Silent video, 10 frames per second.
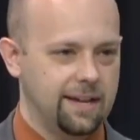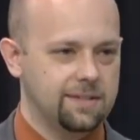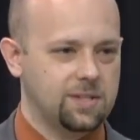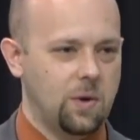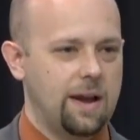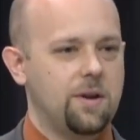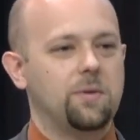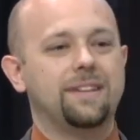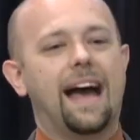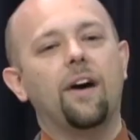So I don't
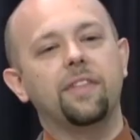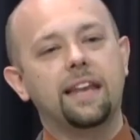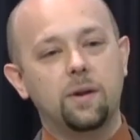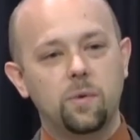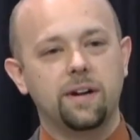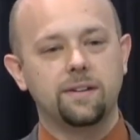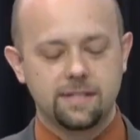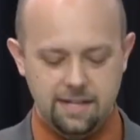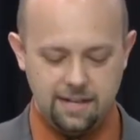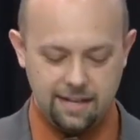doubt that He will
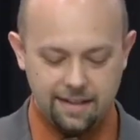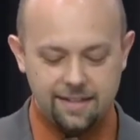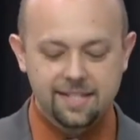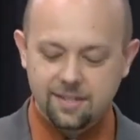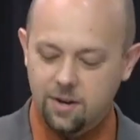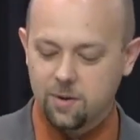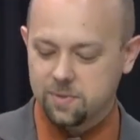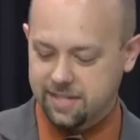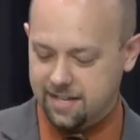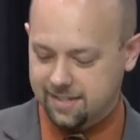in this
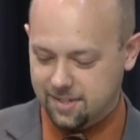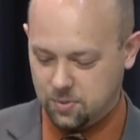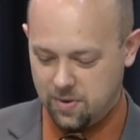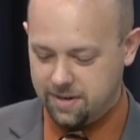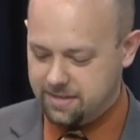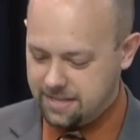circumstance as well.